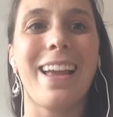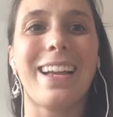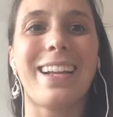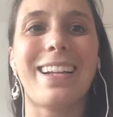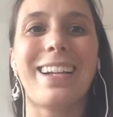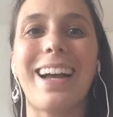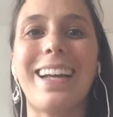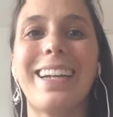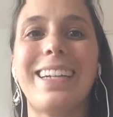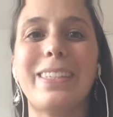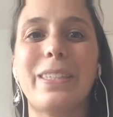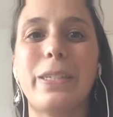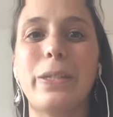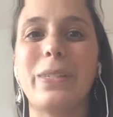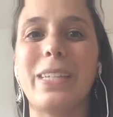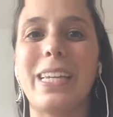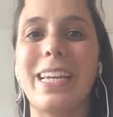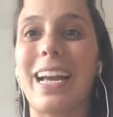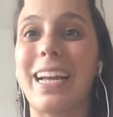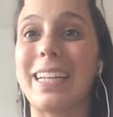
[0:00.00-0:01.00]
God is
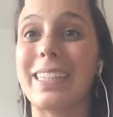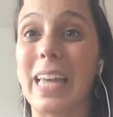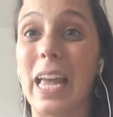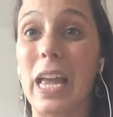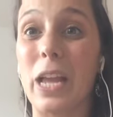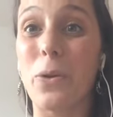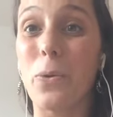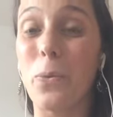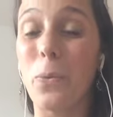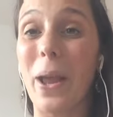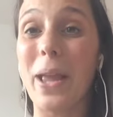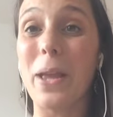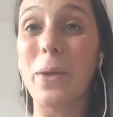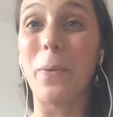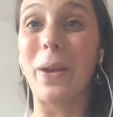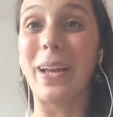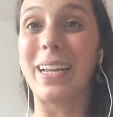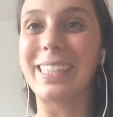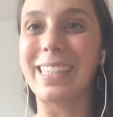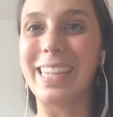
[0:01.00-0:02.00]
using us in great
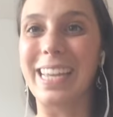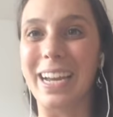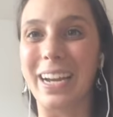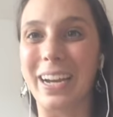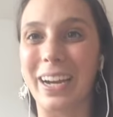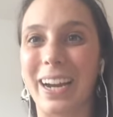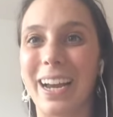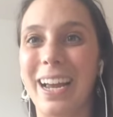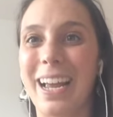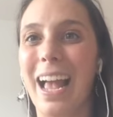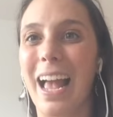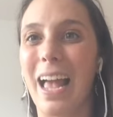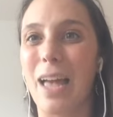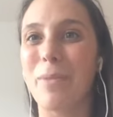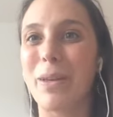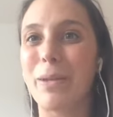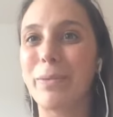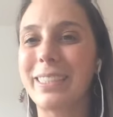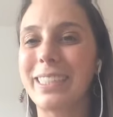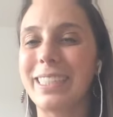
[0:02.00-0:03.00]
ways here.
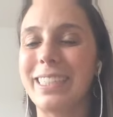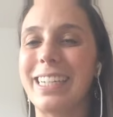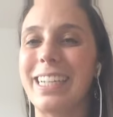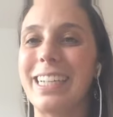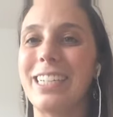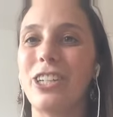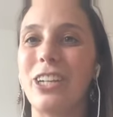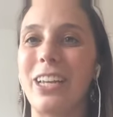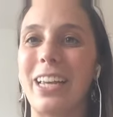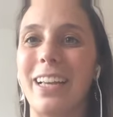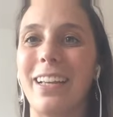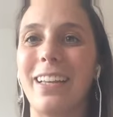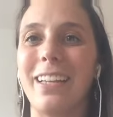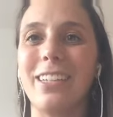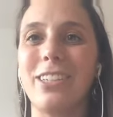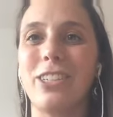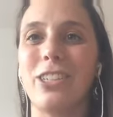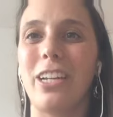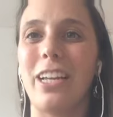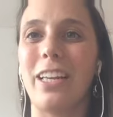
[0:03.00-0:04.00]
I'm able to teach
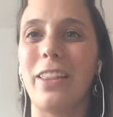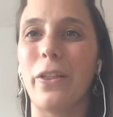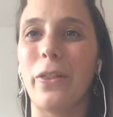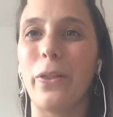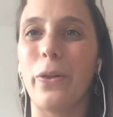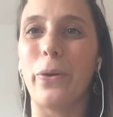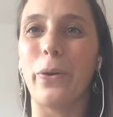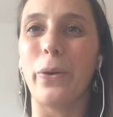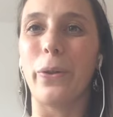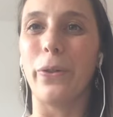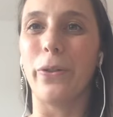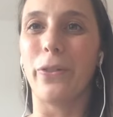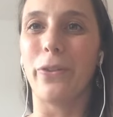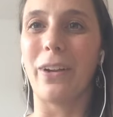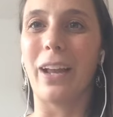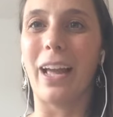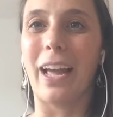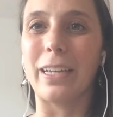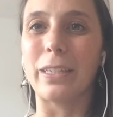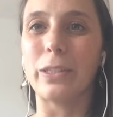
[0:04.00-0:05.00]
English in the local
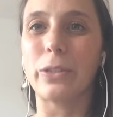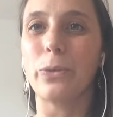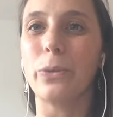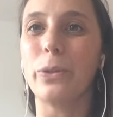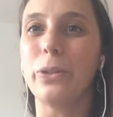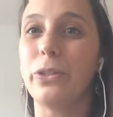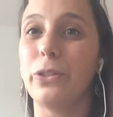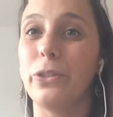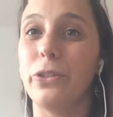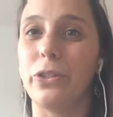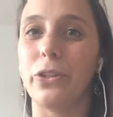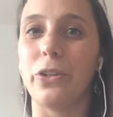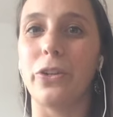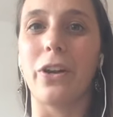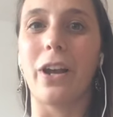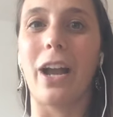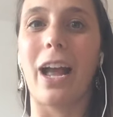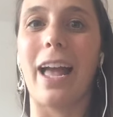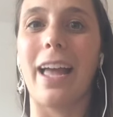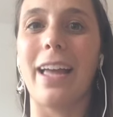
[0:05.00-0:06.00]
Lutheran high school to
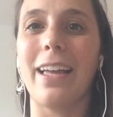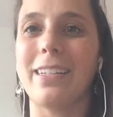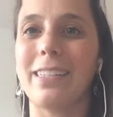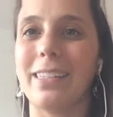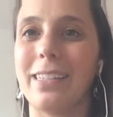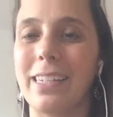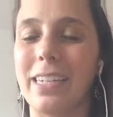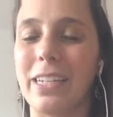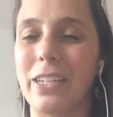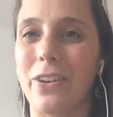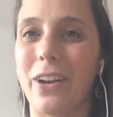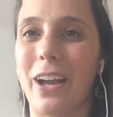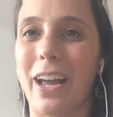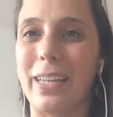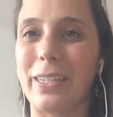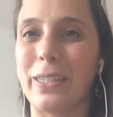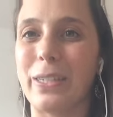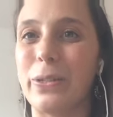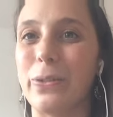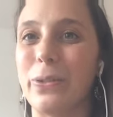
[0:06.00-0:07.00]
junior high and senior
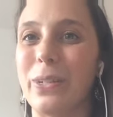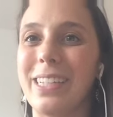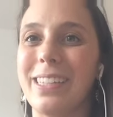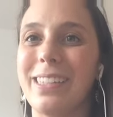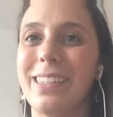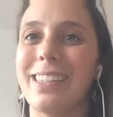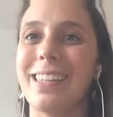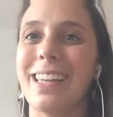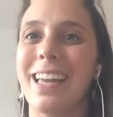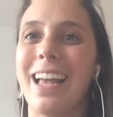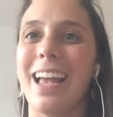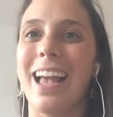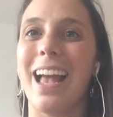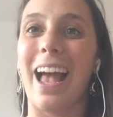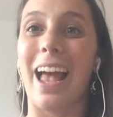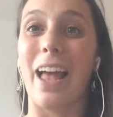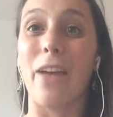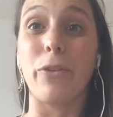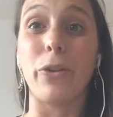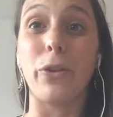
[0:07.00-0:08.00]
high students.
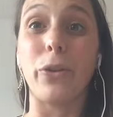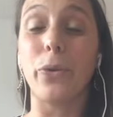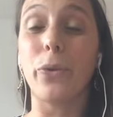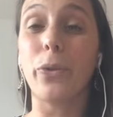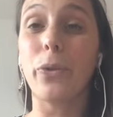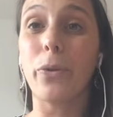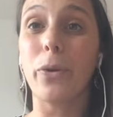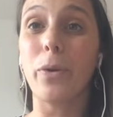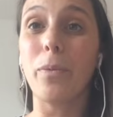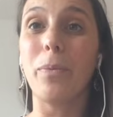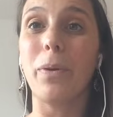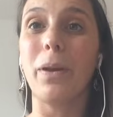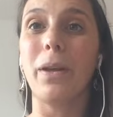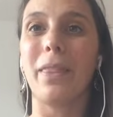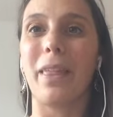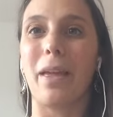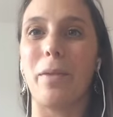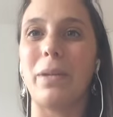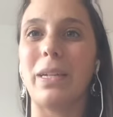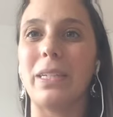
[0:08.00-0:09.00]
I have a youth group
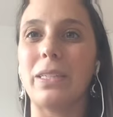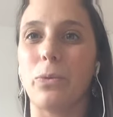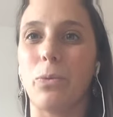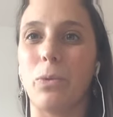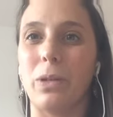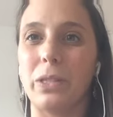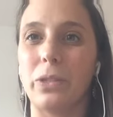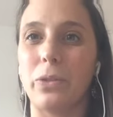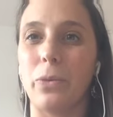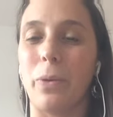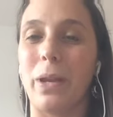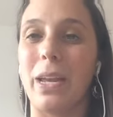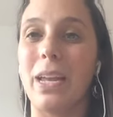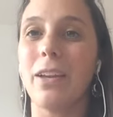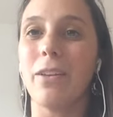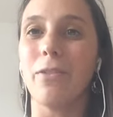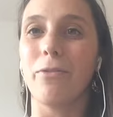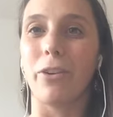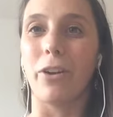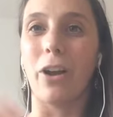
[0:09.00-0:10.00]
that meets once a
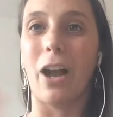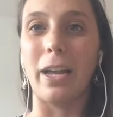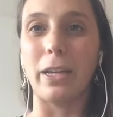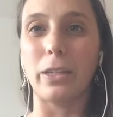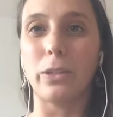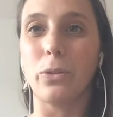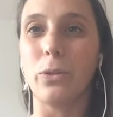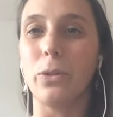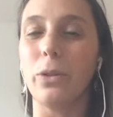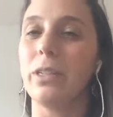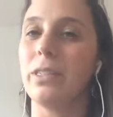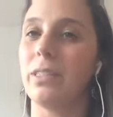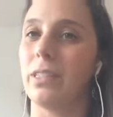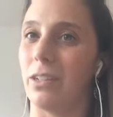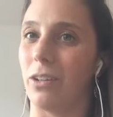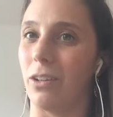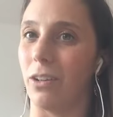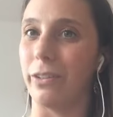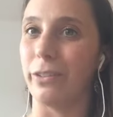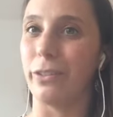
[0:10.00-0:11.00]
week for high schoolers
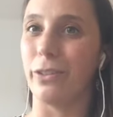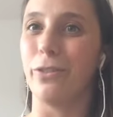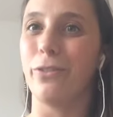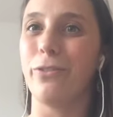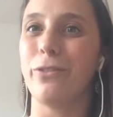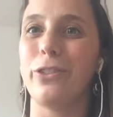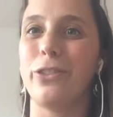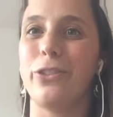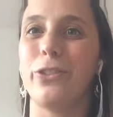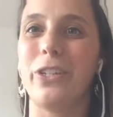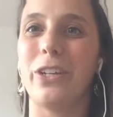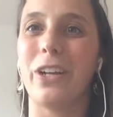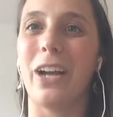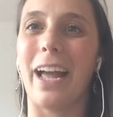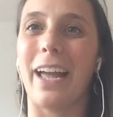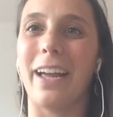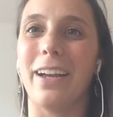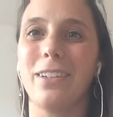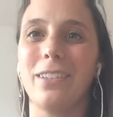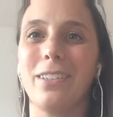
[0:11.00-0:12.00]
and also for junior
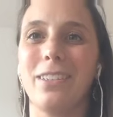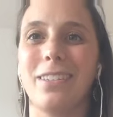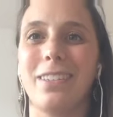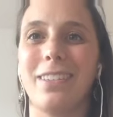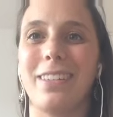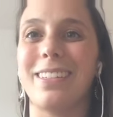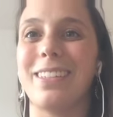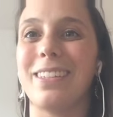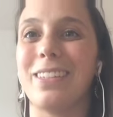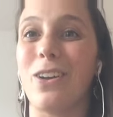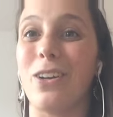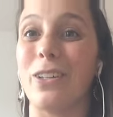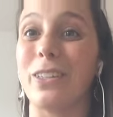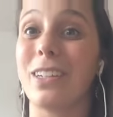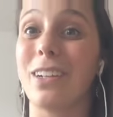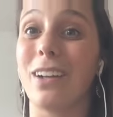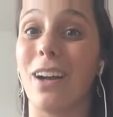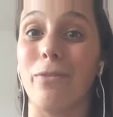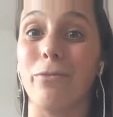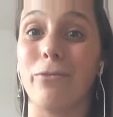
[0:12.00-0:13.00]
hires. This is
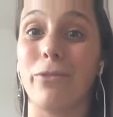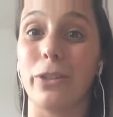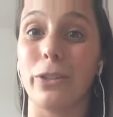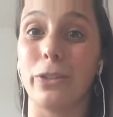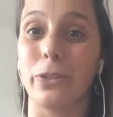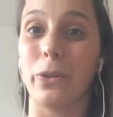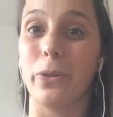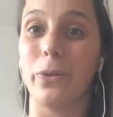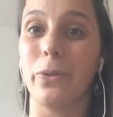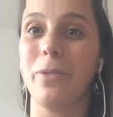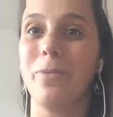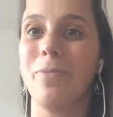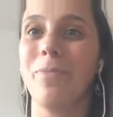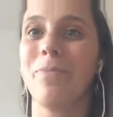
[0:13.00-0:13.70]
called Comfort Zone.